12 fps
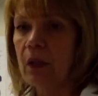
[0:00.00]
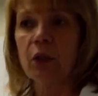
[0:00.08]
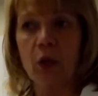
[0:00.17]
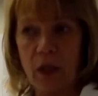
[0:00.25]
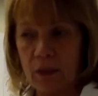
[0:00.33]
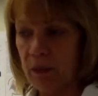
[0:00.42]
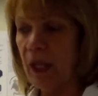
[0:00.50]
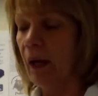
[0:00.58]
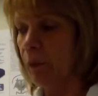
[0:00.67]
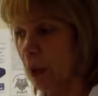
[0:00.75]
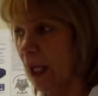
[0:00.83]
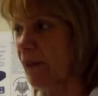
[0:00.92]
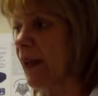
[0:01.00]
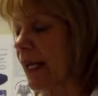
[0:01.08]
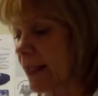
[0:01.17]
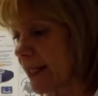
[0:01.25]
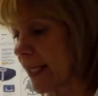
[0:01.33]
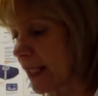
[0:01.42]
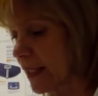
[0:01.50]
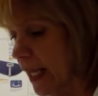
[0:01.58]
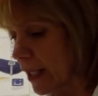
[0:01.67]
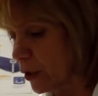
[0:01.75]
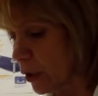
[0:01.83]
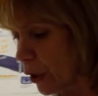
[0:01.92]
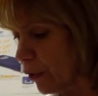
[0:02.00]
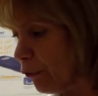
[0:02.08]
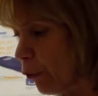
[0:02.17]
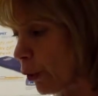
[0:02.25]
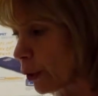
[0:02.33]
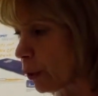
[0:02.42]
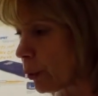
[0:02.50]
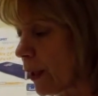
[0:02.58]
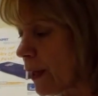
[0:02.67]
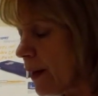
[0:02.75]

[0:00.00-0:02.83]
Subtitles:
we'll have hand sanitizer here for you,